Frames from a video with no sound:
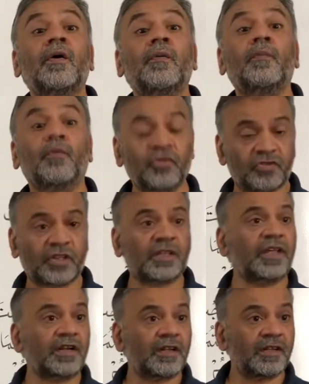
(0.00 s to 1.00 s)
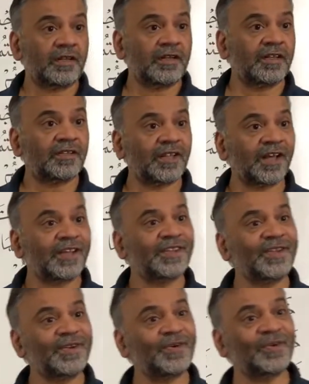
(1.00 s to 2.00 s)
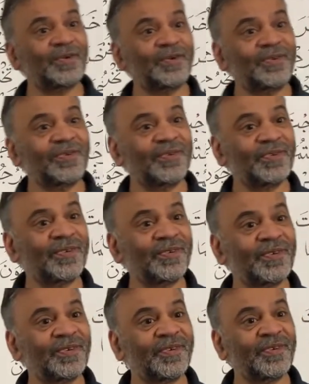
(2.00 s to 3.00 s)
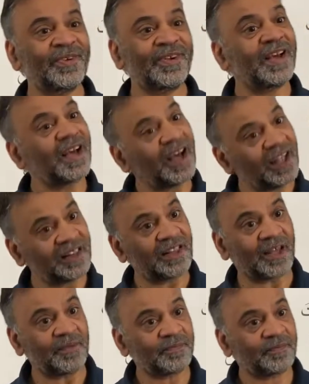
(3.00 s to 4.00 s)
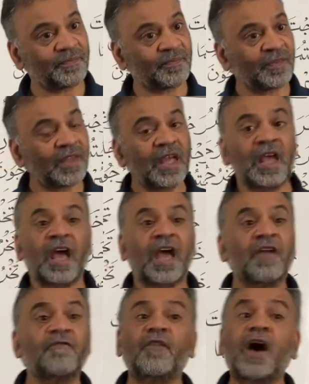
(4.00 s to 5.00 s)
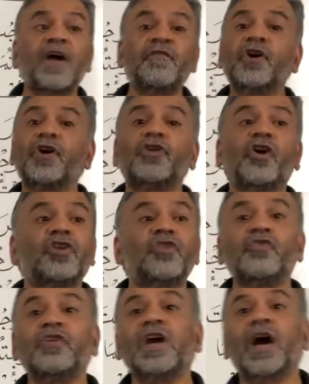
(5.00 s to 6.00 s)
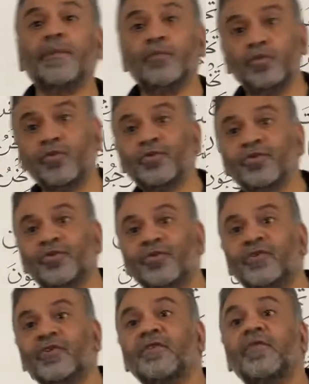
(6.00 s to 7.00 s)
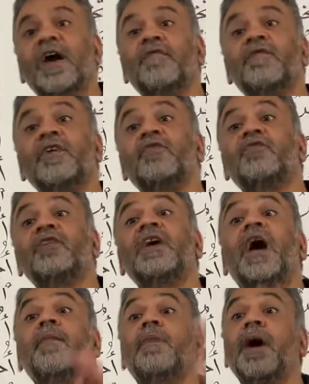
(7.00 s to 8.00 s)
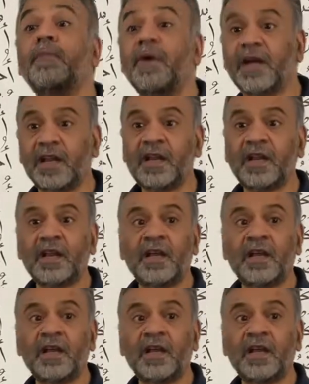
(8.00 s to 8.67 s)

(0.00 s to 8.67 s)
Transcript: Mustatir, taqdiruhu anta. And why we are not using Abu? Why we are using Aba Bakrin?